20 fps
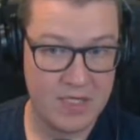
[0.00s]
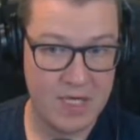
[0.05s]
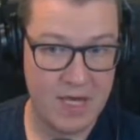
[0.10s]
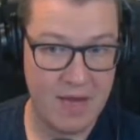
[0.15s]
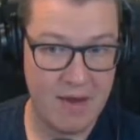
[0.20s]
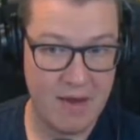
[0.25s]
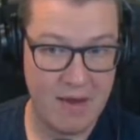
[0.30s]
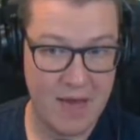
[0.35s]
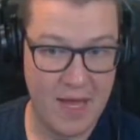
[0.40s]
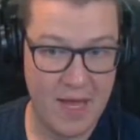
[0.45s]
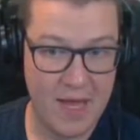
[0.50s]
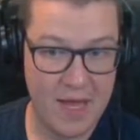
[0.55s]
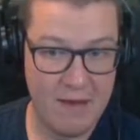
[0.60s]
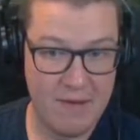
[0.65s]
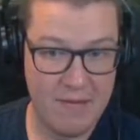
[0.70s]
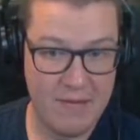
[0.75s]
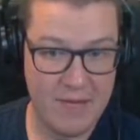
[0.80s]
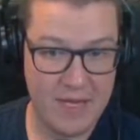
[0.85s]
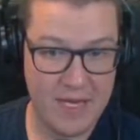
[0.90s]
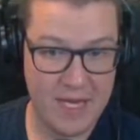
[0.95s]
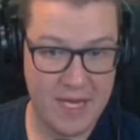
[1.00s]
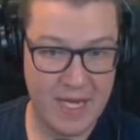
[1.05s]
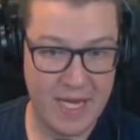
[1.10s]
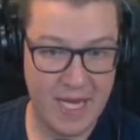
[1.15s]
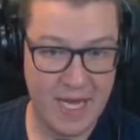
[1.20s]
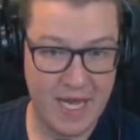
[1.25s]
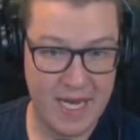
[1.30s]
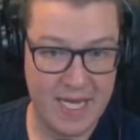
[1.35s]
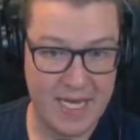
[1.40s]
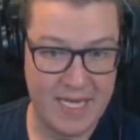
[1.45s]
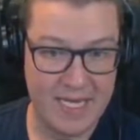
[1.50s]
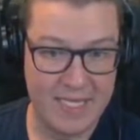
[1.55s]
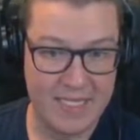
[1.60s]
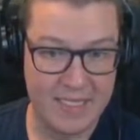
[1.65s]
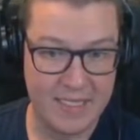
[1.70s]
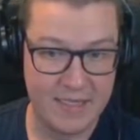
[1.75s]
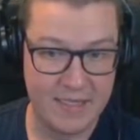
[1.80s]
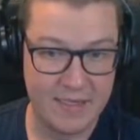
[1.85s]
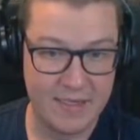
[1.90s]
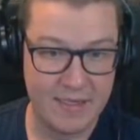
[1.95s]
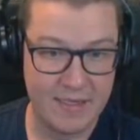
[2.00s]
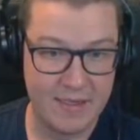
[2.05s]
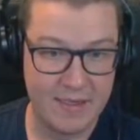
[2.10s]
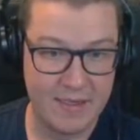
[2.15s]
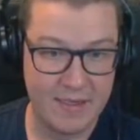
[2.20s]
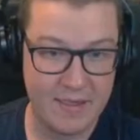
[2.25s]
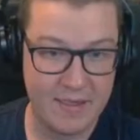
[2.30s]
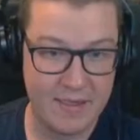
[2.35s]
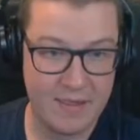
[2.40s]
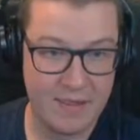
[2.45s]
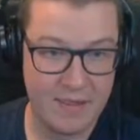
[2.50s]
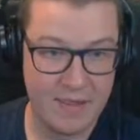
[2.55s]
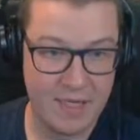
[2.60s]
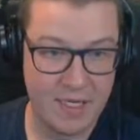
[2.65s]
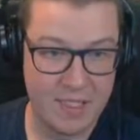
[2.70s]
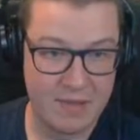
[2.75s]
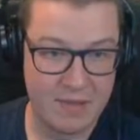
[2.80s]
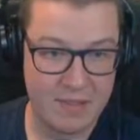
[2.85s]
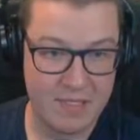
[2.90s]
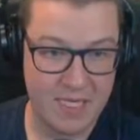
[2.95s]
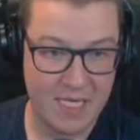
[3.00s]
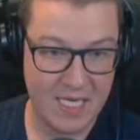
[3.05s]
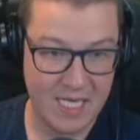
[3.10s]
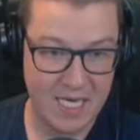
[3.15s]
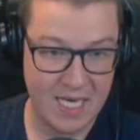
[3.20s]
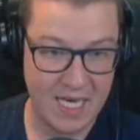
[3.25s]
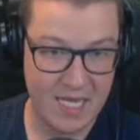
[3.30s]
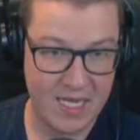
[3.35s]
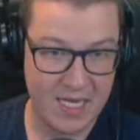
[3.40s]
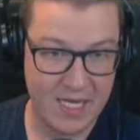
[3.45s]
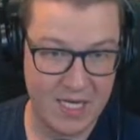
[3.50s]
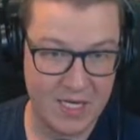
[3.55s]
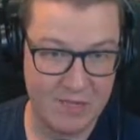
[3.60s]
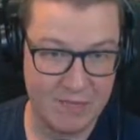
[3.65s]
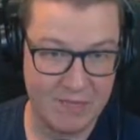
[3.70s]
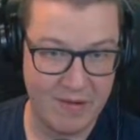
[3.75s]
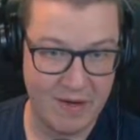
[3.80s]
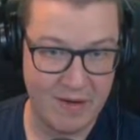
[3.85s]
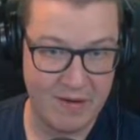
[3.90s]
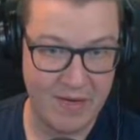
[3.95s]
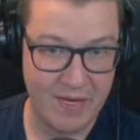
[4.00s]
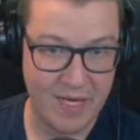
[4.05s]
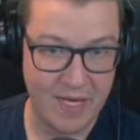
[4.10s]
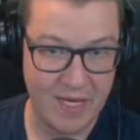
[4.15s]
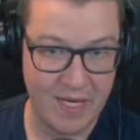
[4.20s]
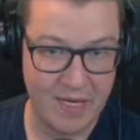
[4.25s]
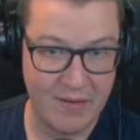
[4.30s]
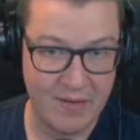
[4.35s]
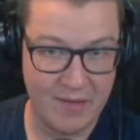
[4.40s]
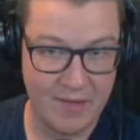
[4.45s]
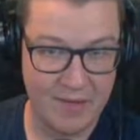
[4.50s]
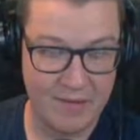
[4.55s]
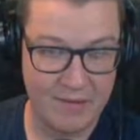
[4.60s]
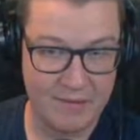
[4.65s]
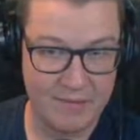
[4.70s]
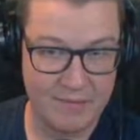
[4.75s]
Now, how are they going to get eaten? I suppose here they come round here, don't they?